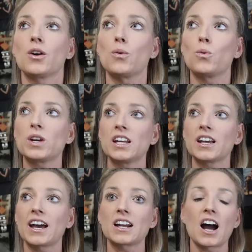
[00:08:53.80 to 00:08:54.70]
we
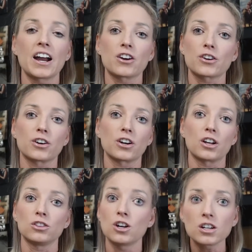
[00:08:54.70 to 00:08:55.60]
had hired her
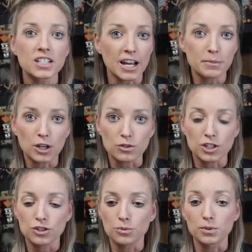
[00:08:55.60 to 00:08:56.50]
a long time ago
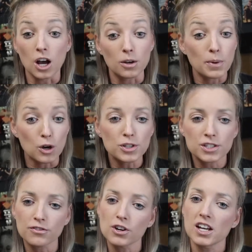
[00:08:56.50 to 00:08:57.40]
to do blog
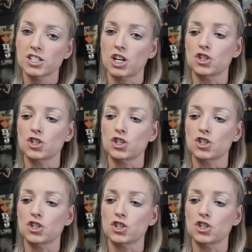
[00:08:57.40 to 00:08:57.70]
posts for us,